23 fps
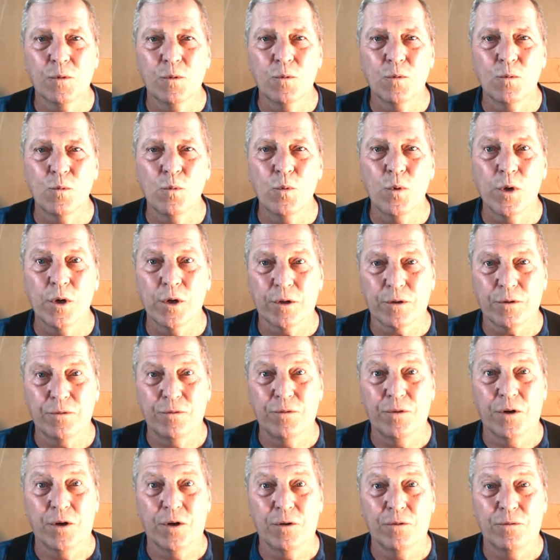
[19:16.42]
work
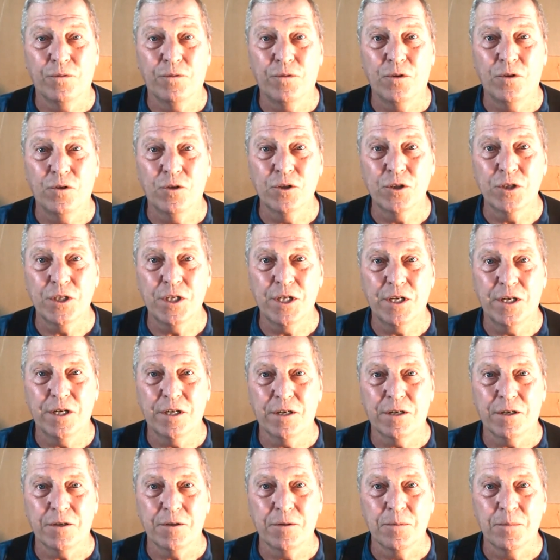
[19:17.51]
for a full
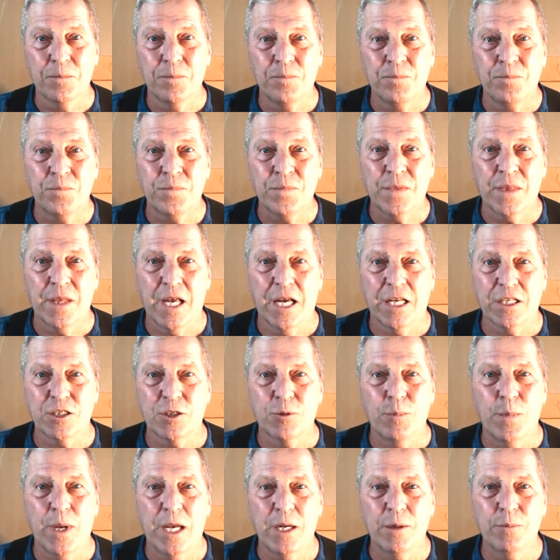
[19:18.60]
year. That's the
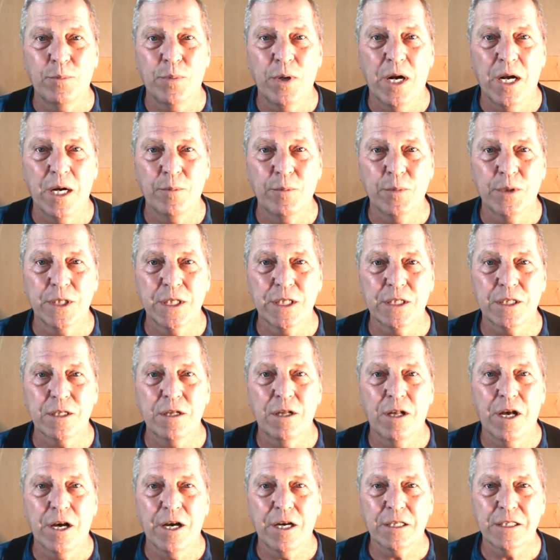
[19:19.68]
main problem with these
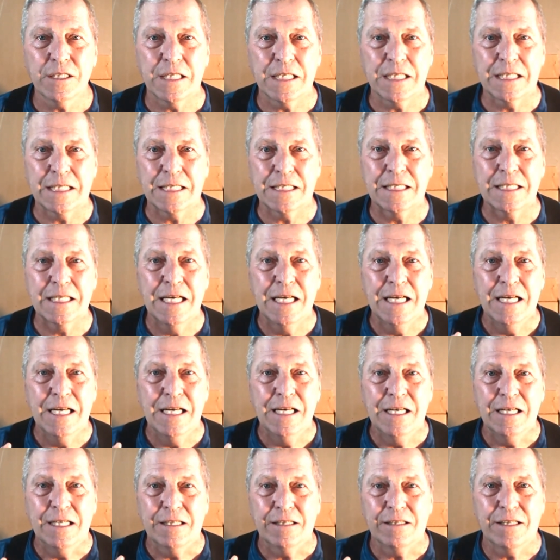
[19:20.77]
clocks is
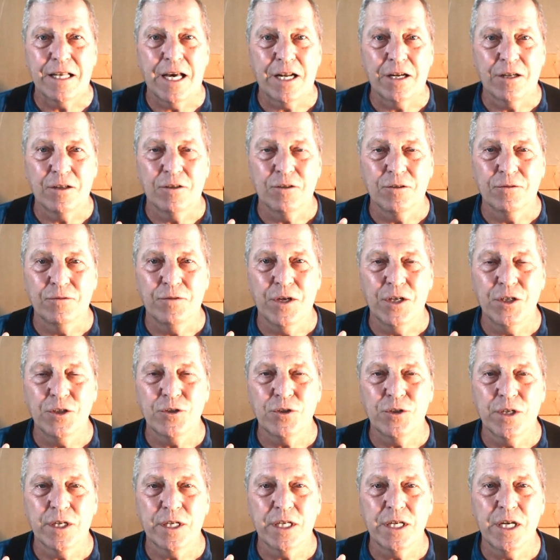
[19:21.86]
that'll
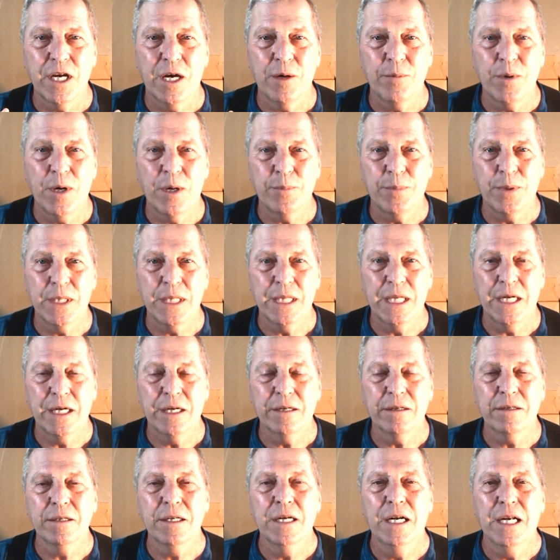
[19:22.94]
eventually gum up in
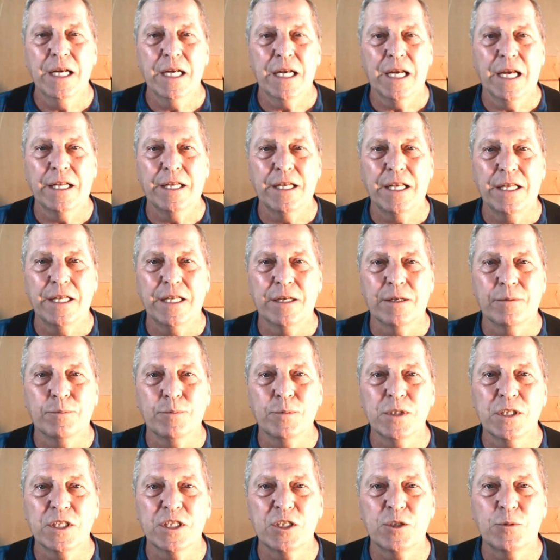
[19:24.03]
there and then the
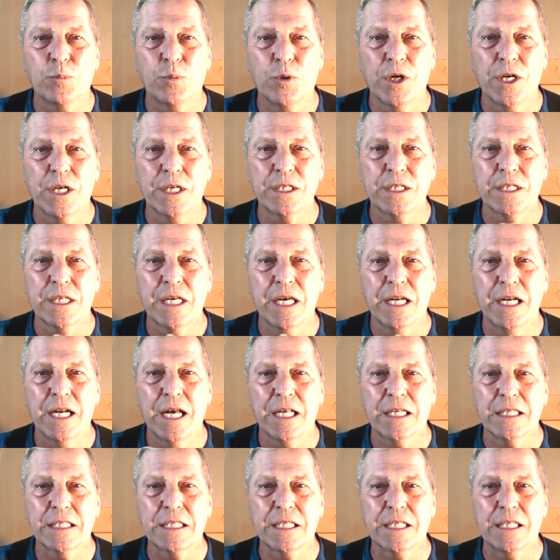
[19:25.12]
springs
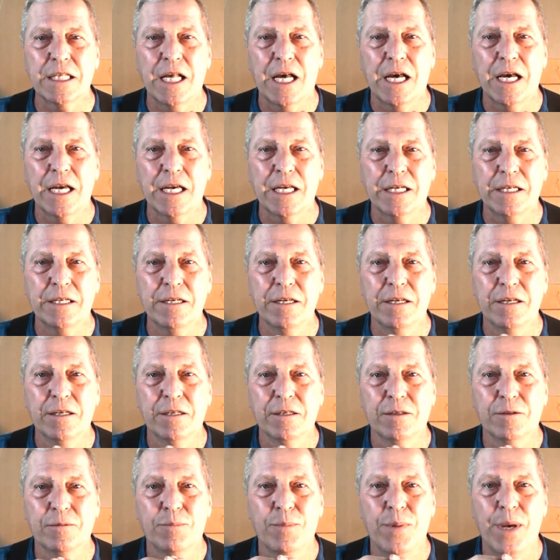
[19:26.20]
cannot slide
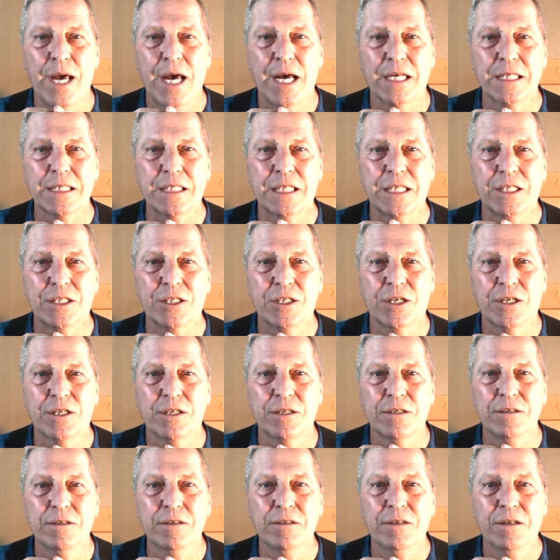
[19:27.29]
past each
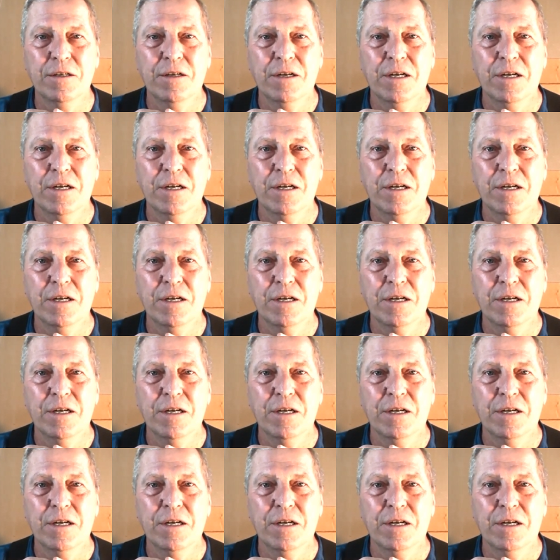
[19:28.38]
other